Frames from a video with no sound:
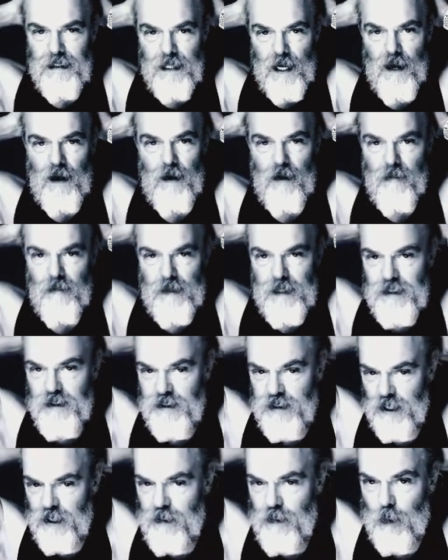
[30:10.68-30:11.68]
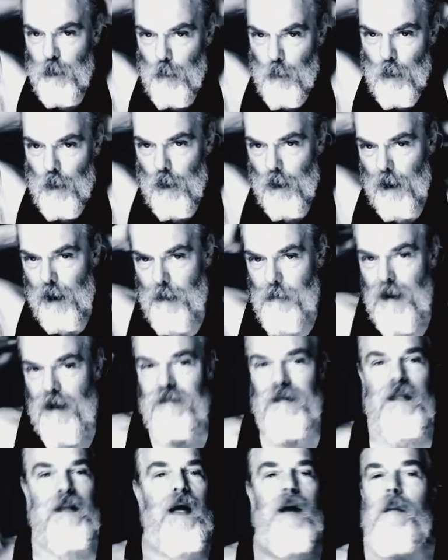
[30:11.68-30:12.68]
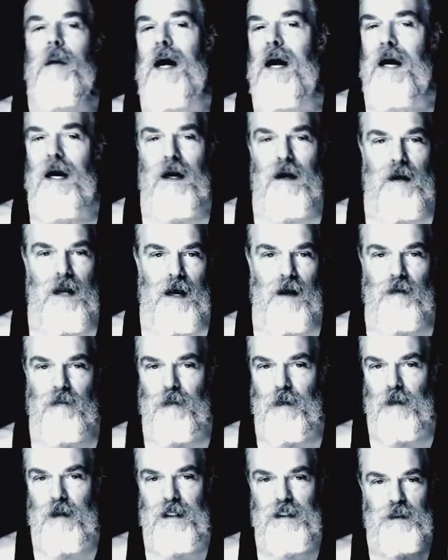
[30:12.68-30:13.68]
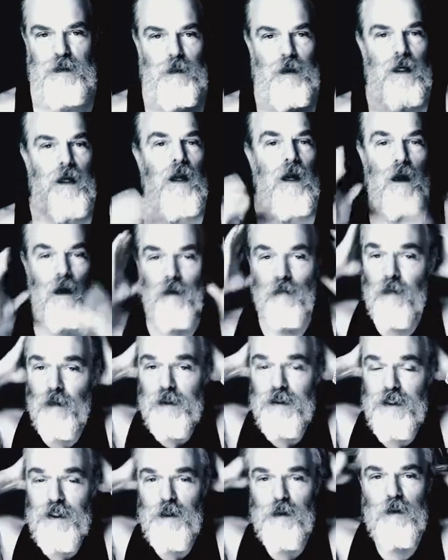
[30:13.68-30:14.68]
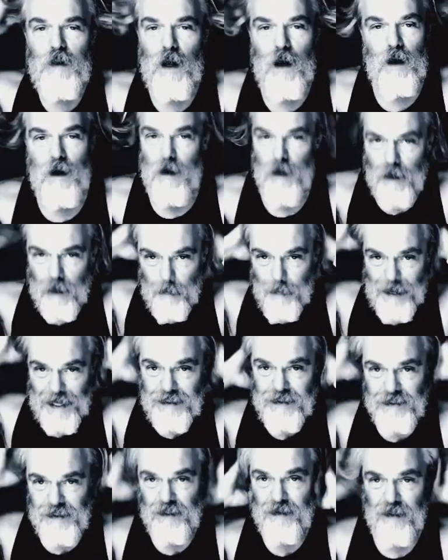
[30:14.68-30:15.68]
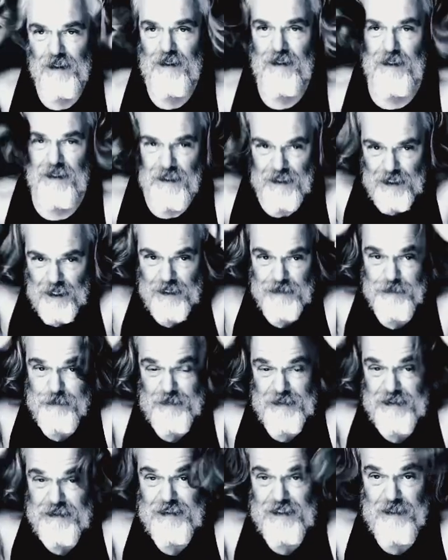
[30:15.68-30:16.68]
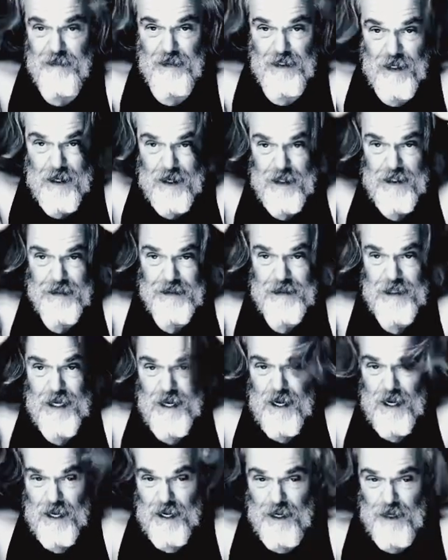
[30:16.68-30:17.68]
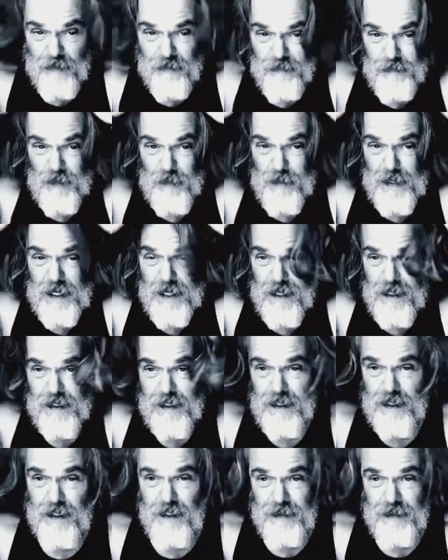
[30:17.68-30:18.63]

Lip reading: of the gender war. I'm going to have to let my hair down for this one. For too long, masculinity has been demonized and femininity